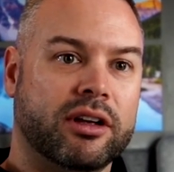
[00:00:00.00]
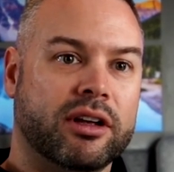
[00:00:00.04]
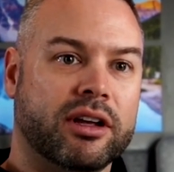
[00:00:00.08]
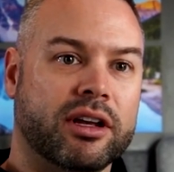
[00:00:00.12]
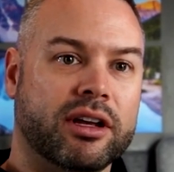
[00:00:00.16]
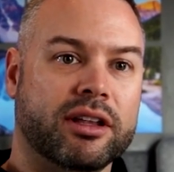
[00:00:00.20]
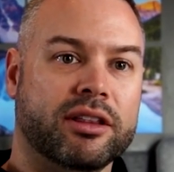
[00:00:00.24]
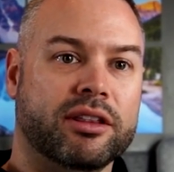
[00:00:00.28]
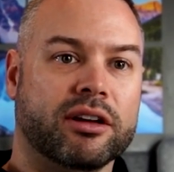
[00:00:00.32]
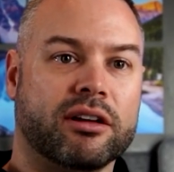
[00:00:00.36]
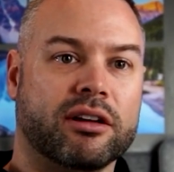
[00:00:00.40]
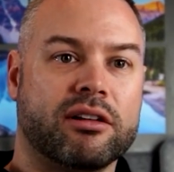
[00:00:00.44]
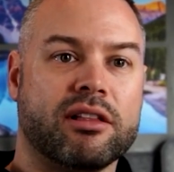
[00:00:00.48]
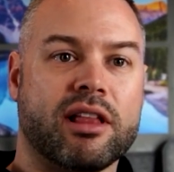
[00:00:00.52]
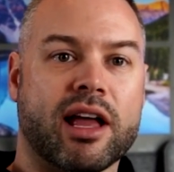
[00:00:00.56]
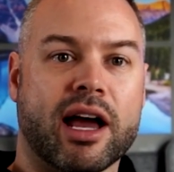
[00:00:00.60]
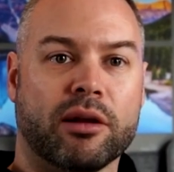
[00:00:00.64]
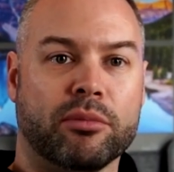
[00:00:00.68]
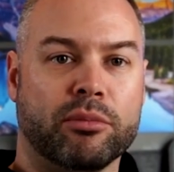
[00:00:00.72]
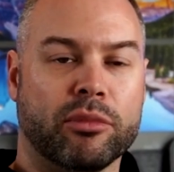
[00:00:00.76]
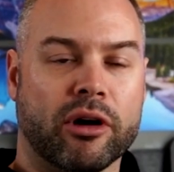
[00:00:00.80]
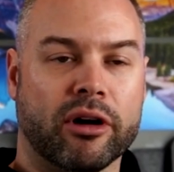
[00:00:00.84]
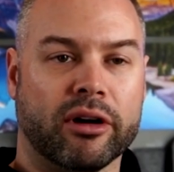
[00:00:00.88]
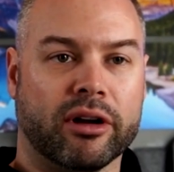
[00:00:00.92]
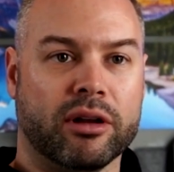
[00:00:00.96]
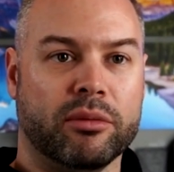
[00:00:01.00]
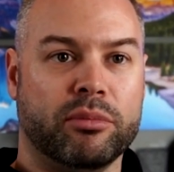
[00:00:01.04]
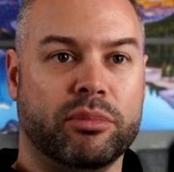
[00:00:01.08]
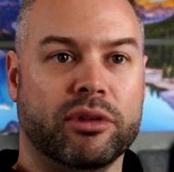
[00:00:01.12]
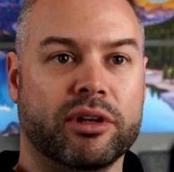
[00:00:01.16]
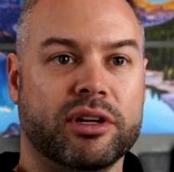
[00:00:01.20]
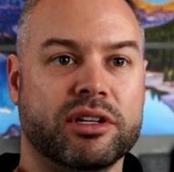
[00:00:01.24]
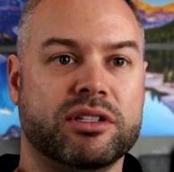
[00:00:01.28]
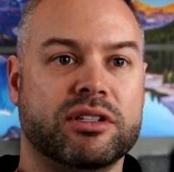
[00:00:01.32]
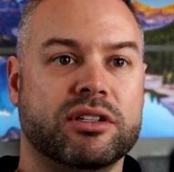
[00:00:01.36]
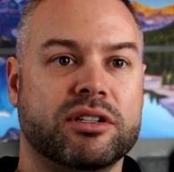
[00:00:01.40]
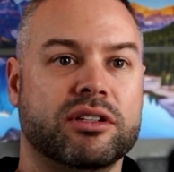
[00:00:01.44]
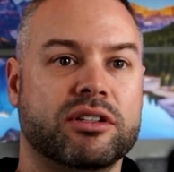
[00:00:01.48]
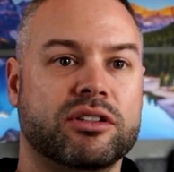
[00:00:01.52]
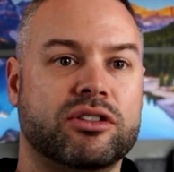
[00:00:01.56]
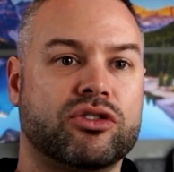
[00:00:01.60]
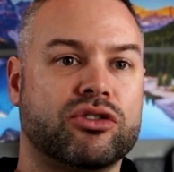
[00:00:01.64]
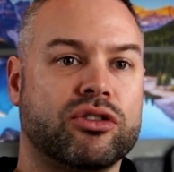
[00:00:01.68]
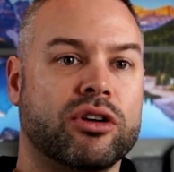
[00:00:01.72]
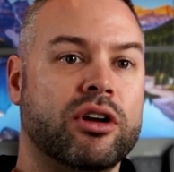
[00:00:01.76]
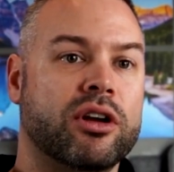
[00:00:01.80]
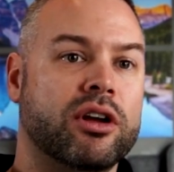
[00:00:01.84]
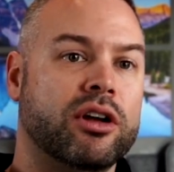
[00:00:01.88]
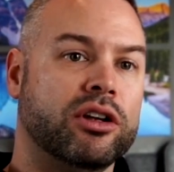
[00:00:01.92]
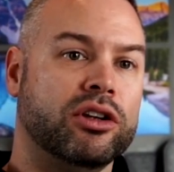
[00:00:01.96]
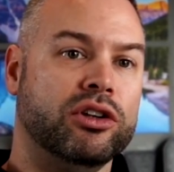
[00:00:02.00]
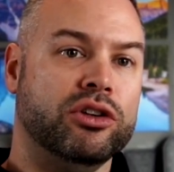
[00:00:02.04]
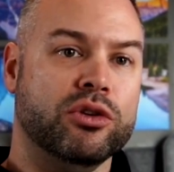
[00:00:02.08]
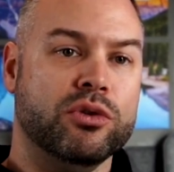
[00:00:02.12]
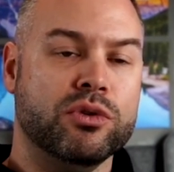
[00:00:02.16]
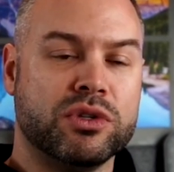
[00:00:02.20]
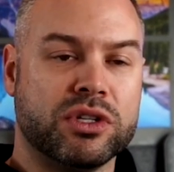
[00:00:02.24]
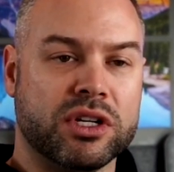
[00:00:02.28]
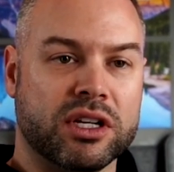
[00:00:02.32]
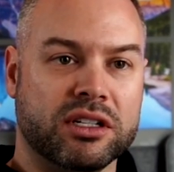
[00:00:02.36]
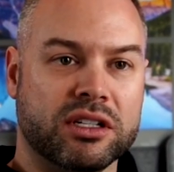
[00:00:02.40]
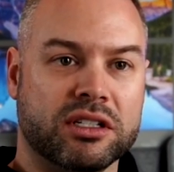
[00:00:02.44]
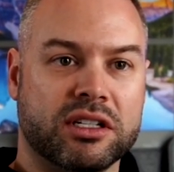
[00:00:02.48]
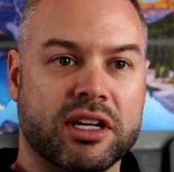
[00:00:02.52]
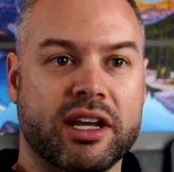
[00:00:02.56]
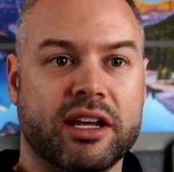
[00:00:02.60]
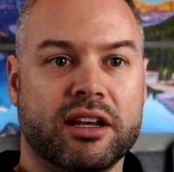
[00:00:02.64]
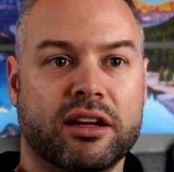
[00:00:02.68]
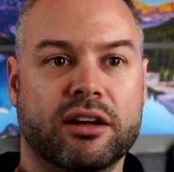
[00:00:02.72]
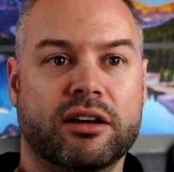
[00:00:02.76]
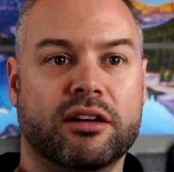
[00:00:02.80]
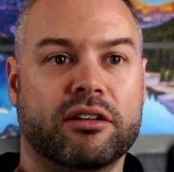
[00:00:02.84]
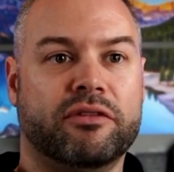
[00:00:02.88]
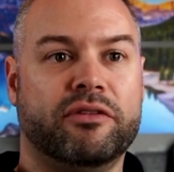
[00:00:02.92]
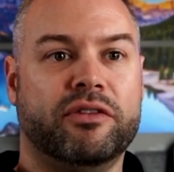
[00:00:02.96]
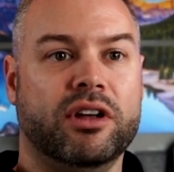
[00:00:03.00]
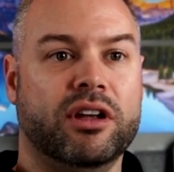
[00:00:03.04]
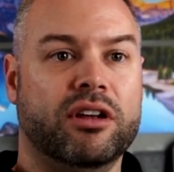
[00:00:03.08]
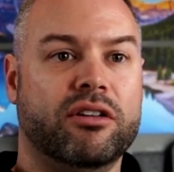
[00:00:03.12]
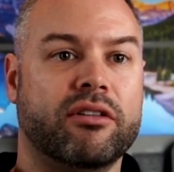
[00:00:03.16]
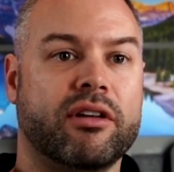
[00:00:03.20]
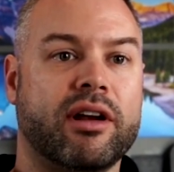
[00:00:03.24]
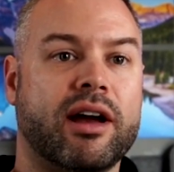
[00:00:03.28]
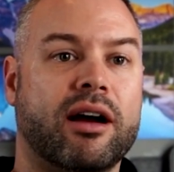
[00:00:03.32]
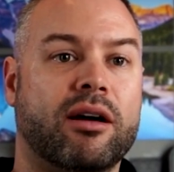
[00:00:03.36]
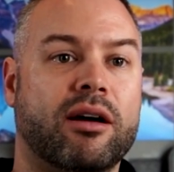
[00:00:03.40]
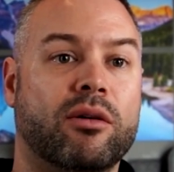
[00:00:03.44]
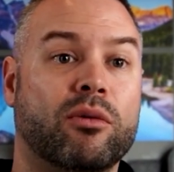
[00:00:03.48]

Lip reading: in the cloud marketplaces, using data to figure out